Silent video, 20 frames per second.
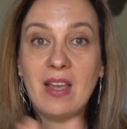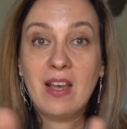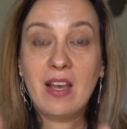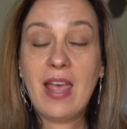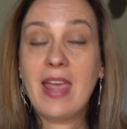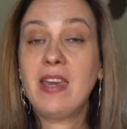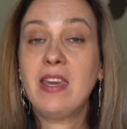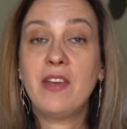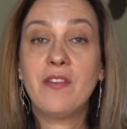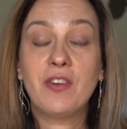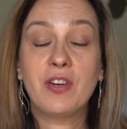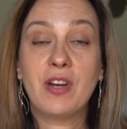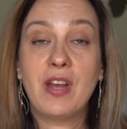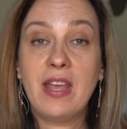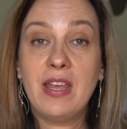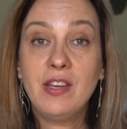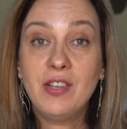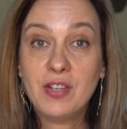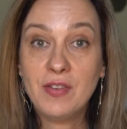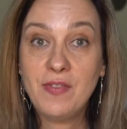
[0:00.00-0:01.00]
any of her
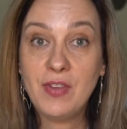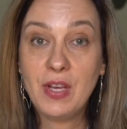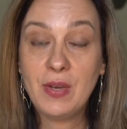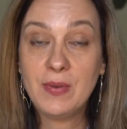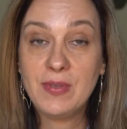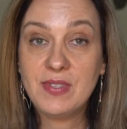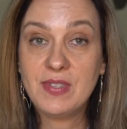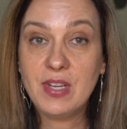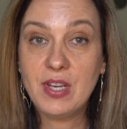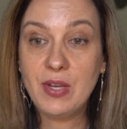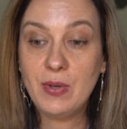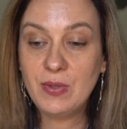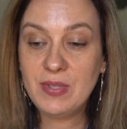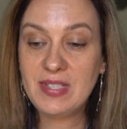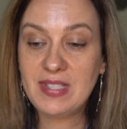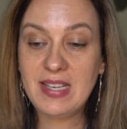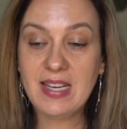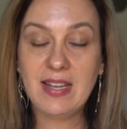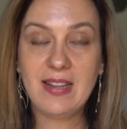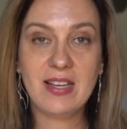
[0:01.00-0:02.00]
interviews, you'll
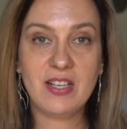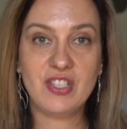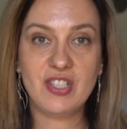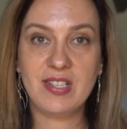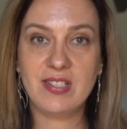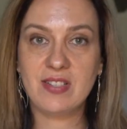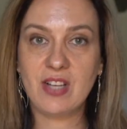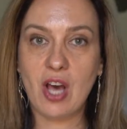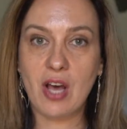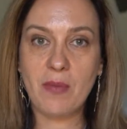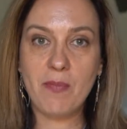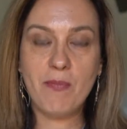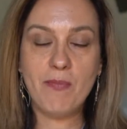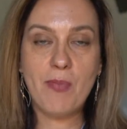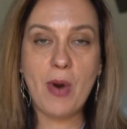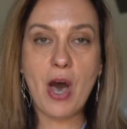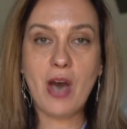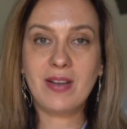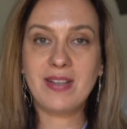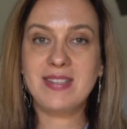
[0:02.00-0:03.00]
see that she's got
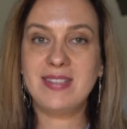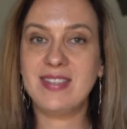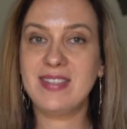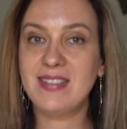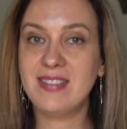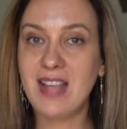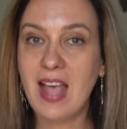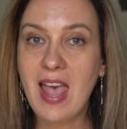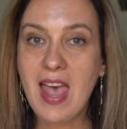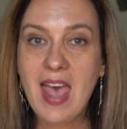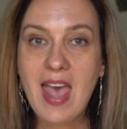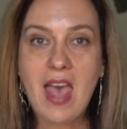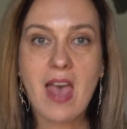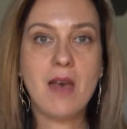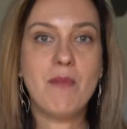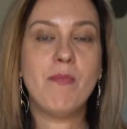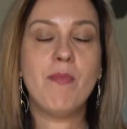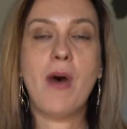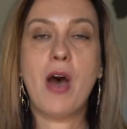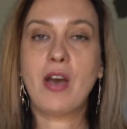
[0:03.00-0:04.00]
boxes
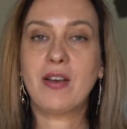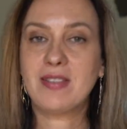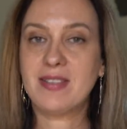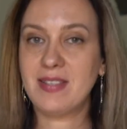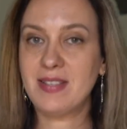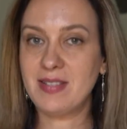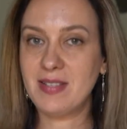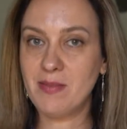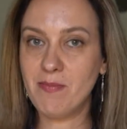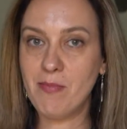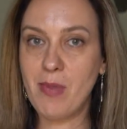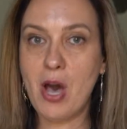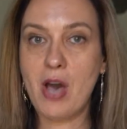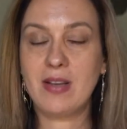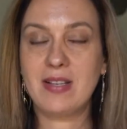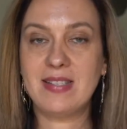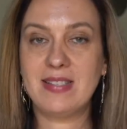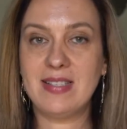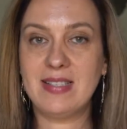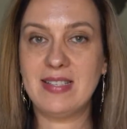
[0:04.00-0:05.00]
and
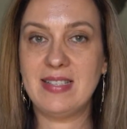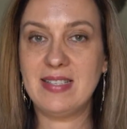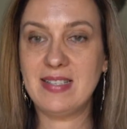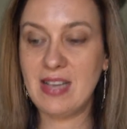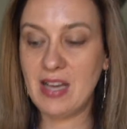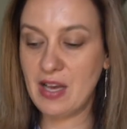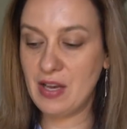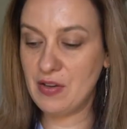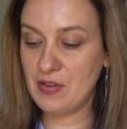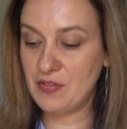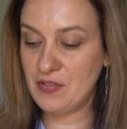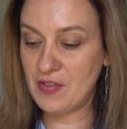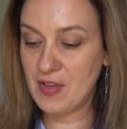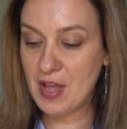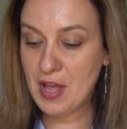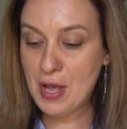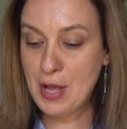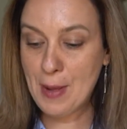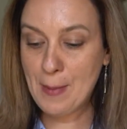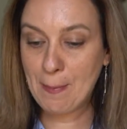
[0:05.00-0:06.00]
boxes of
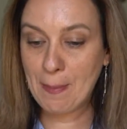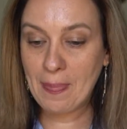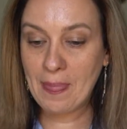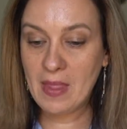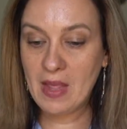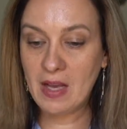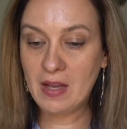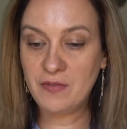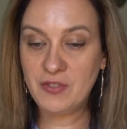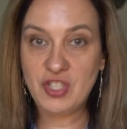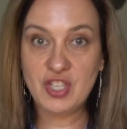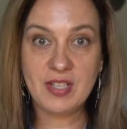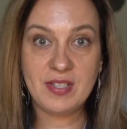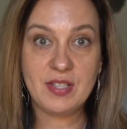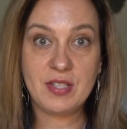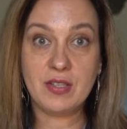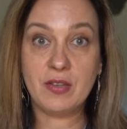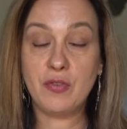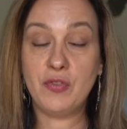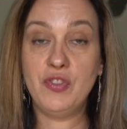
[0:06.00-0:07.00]

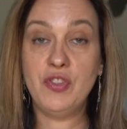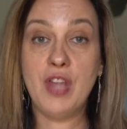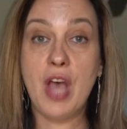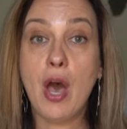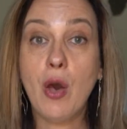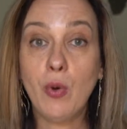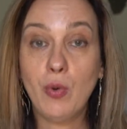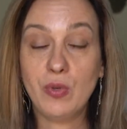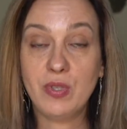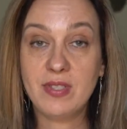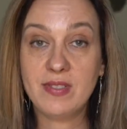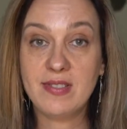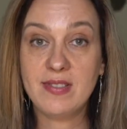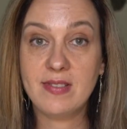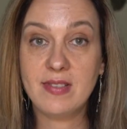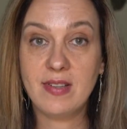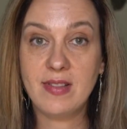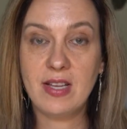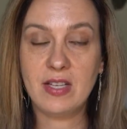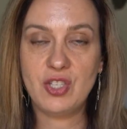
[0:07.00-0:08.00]
just
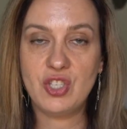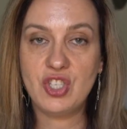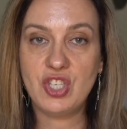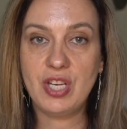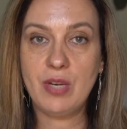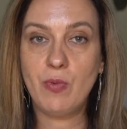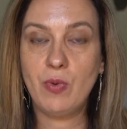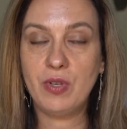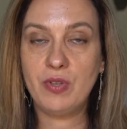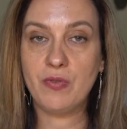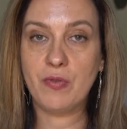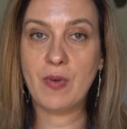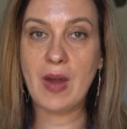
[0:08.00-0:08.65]
notes that she would